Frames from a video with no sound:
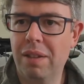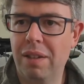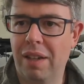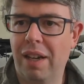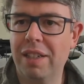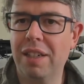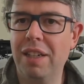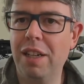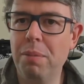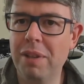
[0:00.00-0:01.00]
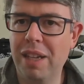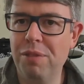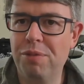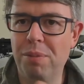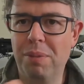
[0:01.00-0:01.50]
but I can
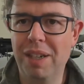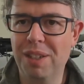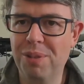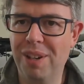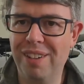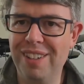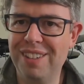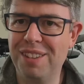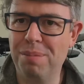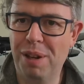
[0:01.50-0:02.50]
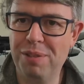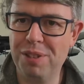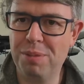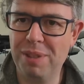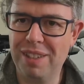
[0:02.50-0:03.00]
eliminate from my inquiries the
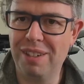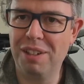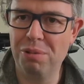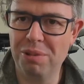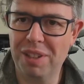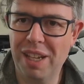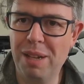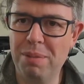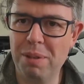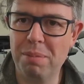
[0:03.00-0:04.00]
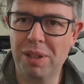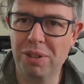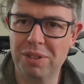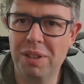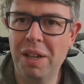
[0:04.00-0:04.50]
buffered splitter and all the cabling,
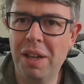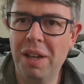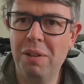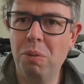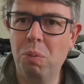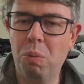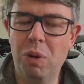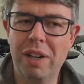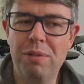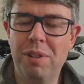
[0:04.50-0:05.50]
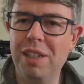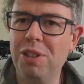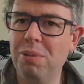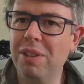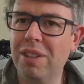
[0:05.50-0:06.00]
because whatever I
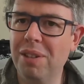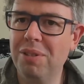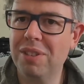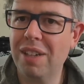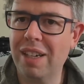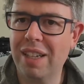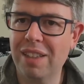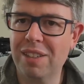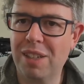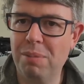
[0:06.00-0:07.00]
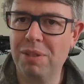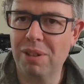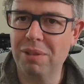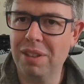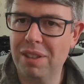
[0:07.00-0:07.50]
do with those, I get the same
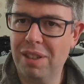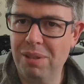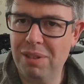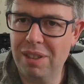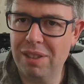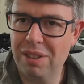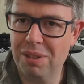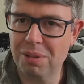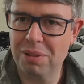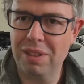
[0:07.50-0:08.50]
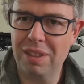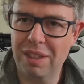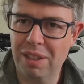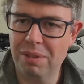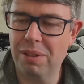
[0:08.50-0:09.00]
result, that the QC is distorted and
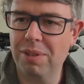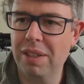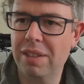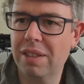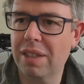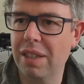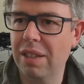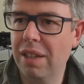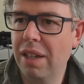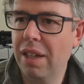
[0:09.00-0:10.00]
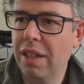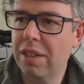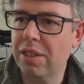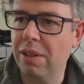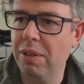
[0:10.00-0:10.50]
the other interface is clean.
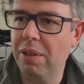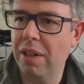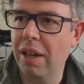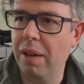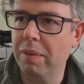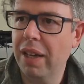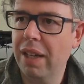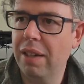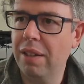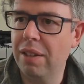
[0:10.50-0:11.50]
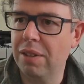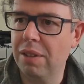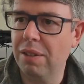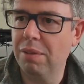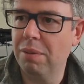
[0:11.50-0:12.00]
So that
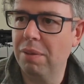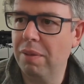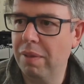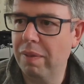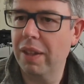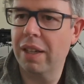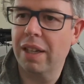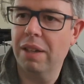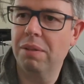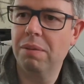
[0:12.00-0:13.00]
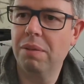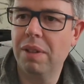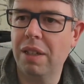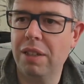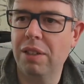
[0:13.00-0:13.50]
is, again,
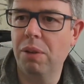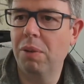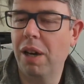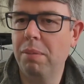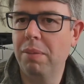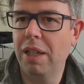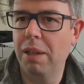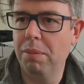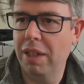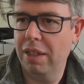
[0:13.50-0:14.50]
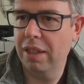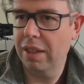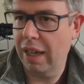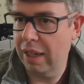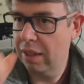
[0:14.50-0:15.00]
why I'm
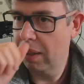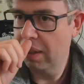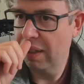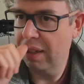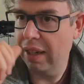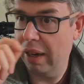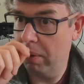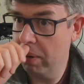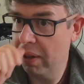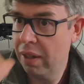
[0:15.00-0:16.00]
eliminating that. Now,